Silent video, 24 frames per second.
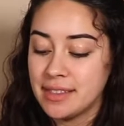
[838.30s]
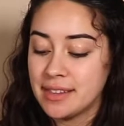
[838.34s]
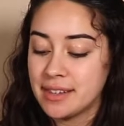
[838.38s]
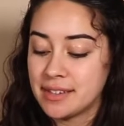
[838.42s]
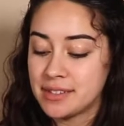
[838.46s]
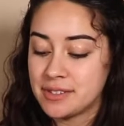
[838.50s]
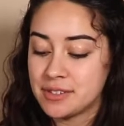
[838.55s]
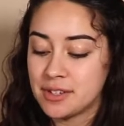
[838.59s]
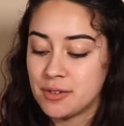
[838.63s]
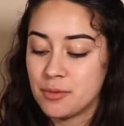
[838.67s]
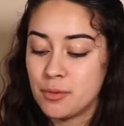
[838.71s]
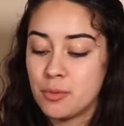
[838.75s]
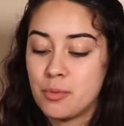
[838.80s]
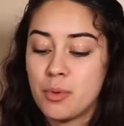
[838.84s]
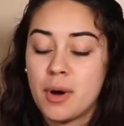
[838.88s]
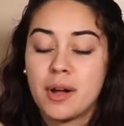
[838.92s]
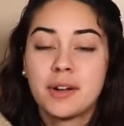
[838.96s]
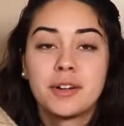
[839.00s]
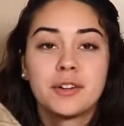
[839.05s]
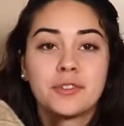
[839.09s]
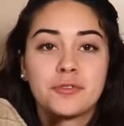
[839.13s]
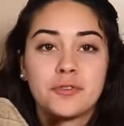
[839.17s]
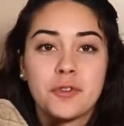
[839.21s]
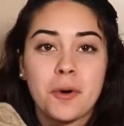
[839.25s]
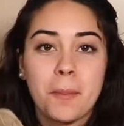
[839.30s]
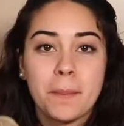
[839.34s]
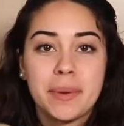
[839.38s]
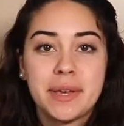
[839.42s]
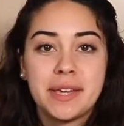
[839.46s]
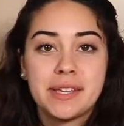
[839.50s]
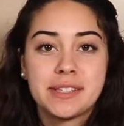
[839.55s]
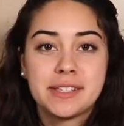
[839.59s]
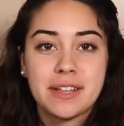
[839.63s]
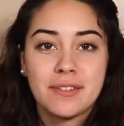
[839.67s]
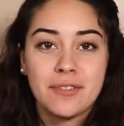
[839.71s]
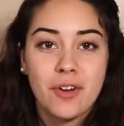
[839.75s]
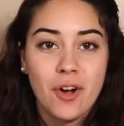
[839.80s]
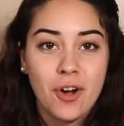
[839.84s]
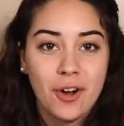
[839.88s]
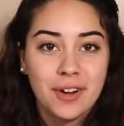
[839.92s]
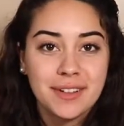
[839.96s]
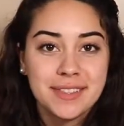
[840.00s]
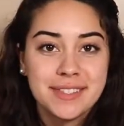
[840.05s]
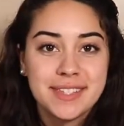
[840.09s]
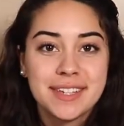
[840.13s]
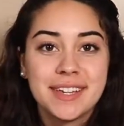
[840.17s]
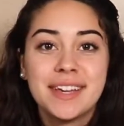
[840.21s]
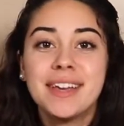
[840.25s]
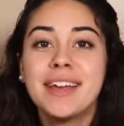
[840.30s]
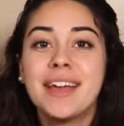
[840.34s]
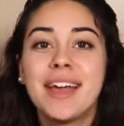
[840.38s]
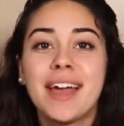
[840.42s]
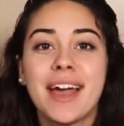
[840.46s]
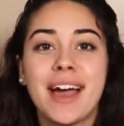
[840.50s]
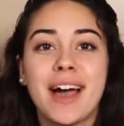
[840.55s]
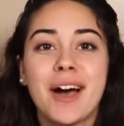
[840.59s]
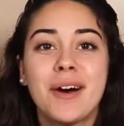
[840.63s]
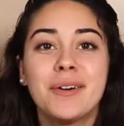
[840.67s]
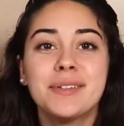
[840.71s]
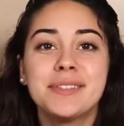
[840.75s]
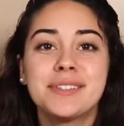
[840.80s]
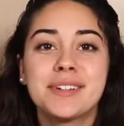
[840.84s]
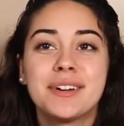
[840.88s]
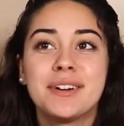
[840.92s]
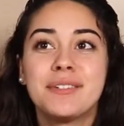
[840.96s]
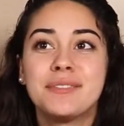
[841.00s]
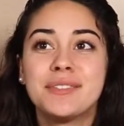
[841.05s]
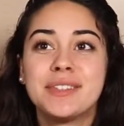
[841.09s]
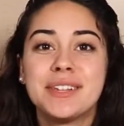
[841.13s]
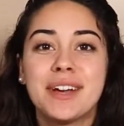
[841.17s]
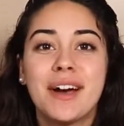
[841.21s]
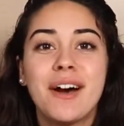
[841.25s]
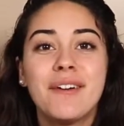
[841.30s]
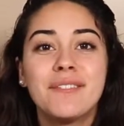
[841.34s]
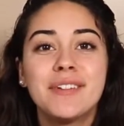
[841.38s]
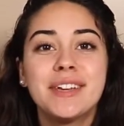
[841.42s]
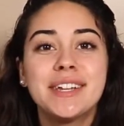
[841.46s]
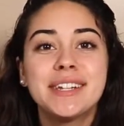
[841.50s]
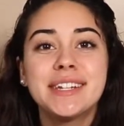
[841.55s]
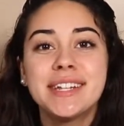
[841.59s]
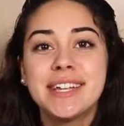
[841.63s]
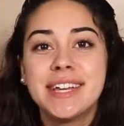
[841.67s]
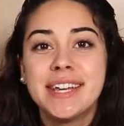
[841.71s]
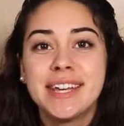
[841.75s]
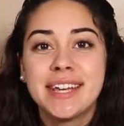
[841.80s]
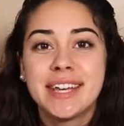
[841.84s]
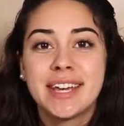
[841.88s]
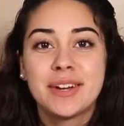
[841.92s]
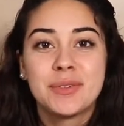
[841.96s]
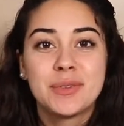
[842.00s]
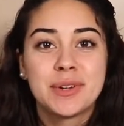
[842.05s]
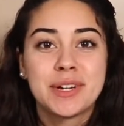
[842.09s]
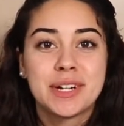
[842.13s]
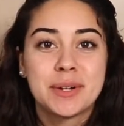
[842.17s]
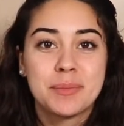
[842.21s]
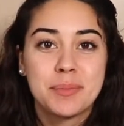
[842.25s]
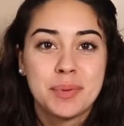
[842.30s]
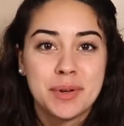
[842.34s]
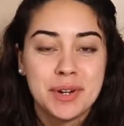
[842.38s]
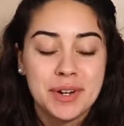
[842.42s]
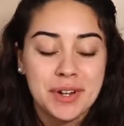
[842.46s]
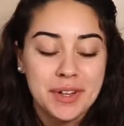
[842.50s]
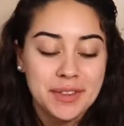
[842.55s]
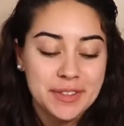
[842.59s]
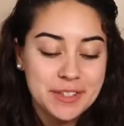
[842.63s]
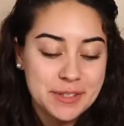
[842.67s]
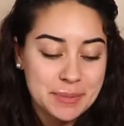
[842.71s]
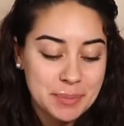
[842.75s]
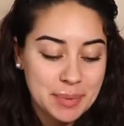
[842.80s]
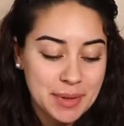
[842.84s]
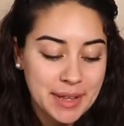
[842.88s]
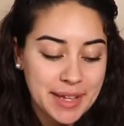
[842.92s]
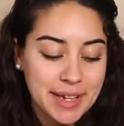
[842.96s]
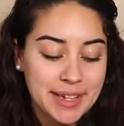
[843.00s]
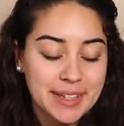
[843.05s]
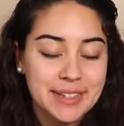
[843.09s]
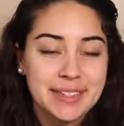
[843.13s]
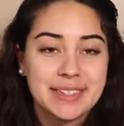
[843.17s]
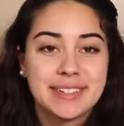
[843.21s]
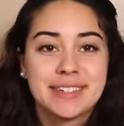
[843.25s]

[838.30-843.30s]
this wonderful piece of art out of the oven and we're gonna put it on this plate.